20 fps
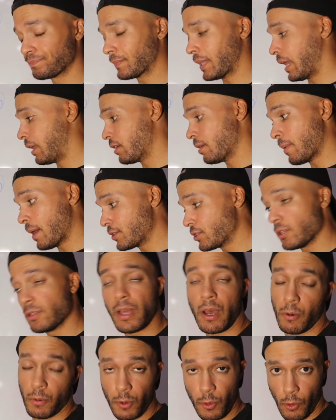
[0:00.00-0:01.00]
I don't know about you,
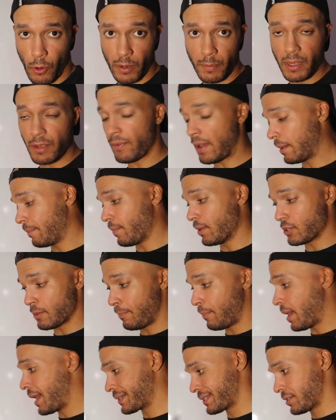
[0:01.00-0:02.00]
that would annoy me if I had a bunch
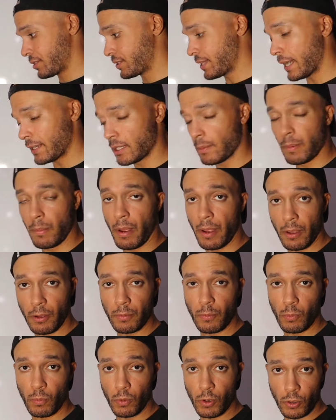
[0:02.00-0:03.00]
of boxes stacked up in my
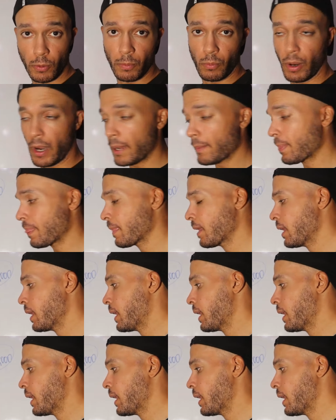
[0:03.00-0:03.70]
own room, right?